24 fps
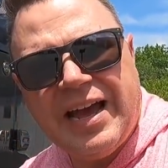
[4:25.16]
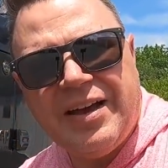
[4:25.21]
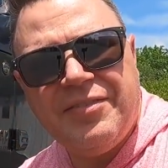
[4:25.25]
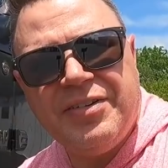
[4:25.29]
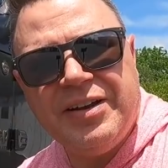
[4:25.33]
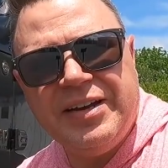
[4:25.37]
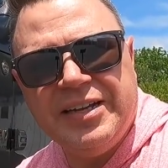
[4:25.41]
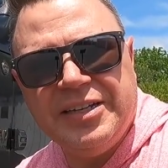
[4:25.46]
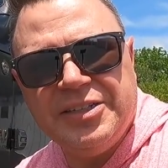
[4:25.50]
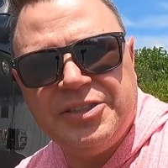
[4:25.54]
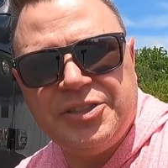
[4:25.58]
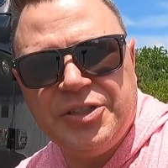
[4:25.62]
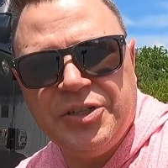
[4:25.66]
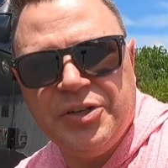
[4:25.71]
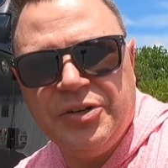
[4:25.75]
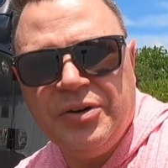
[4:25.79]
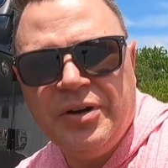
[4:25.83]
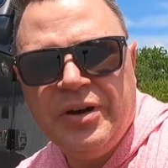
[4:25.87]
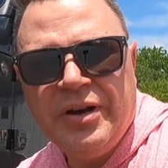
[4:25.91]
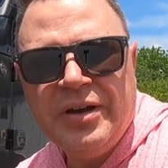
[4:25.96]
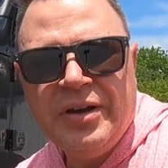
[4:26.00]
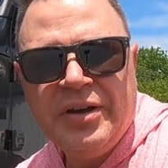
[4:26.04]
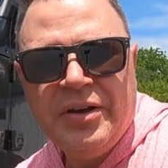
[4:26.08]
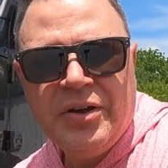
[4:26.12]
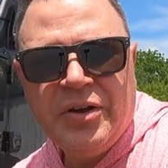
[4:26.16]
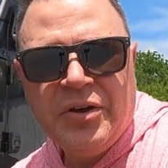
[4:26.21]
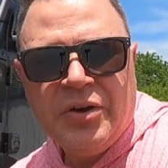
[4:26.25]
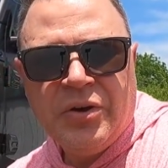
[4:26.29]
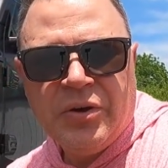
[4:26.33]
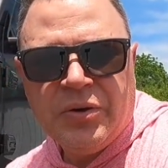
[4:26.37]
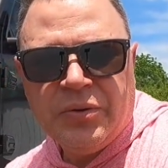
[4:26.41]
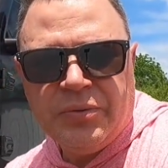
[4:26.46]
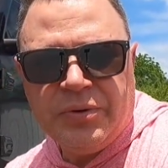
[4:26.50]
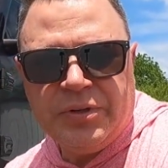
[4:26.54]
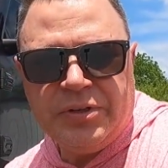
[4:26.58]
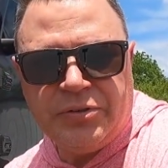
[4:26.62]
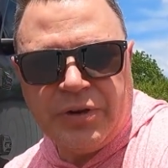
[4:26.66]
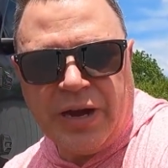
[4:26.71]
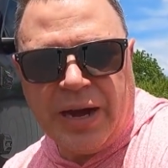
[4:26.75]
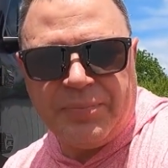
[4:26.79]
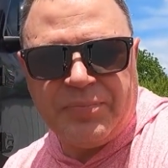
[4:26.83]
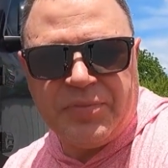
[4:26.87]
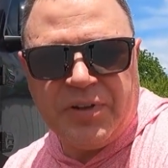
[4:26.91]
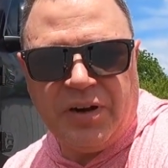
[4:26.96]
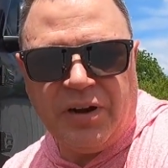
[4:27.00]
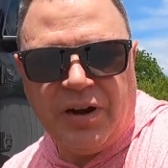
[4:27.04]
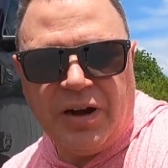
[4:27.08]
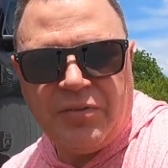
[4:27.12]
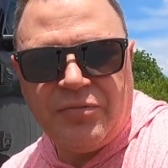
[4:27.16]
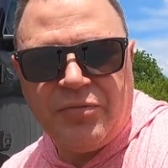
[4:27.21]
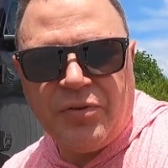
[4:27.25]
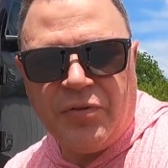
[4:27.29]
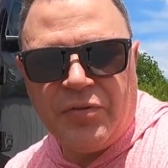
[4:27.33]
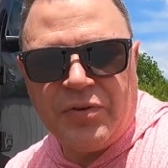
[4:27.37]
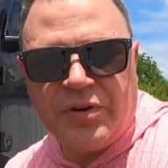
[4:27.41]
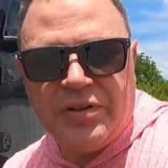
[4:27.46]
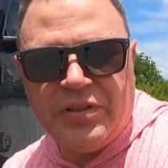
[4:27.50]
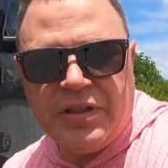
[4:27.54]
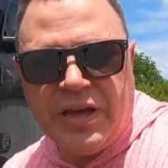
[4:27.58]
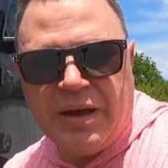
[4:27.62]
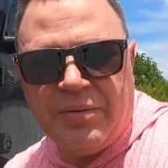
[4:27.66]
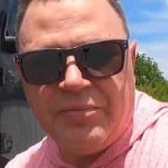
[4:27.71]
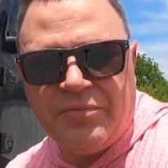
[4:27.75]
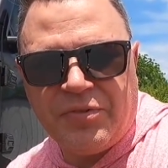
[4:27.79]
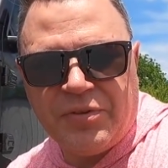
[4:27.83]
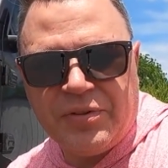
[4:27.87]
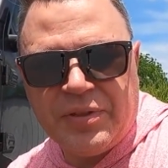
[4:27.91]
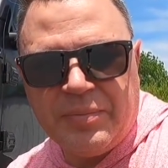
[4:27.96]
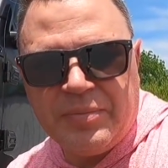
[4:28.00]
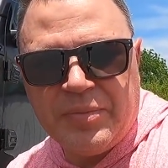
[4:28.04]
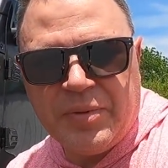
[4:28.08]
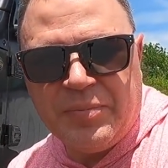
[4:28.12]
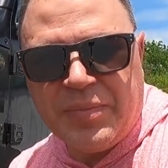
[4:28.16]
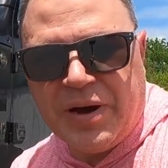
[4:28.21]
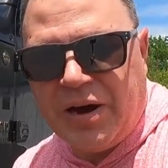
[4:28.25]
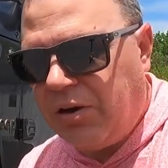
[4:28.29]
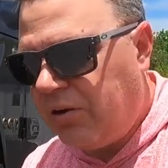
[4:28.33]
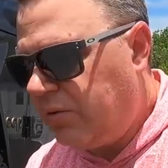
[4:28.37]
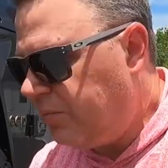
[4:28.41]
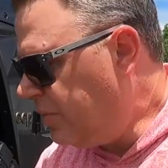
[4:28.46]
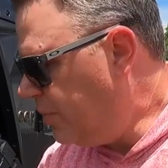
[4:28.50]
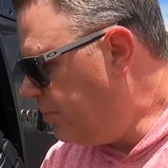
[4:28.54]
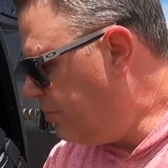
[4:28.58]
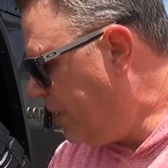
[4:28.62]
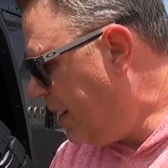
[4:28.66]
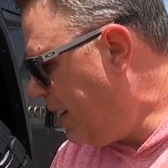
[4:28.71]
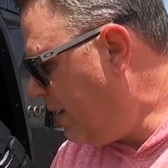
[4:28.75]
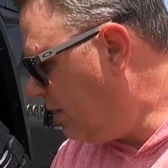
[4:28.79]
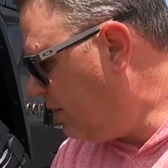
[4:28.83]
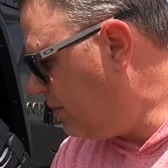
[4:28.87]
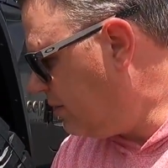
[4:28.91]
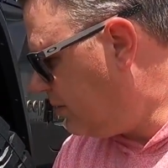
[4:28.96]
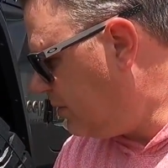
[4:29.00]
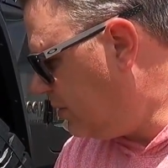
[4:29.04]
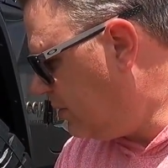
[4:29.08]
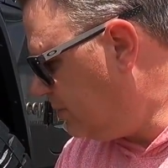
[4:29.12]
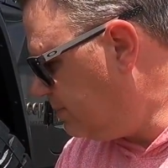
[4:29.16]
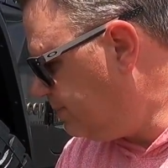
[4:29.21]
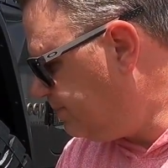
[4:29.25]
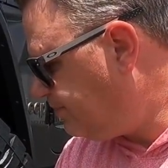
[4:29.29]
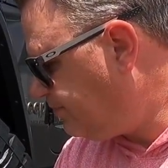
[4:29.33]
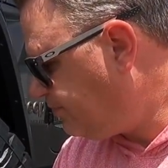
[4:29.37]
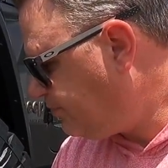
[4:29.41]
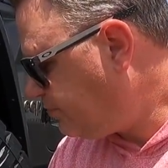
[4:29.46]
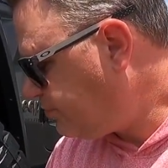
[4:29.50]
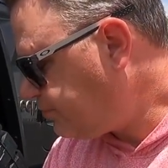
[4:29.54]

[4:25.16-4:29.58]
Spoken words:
have an issue, we dropped it off over to them for them to mount them and balance them.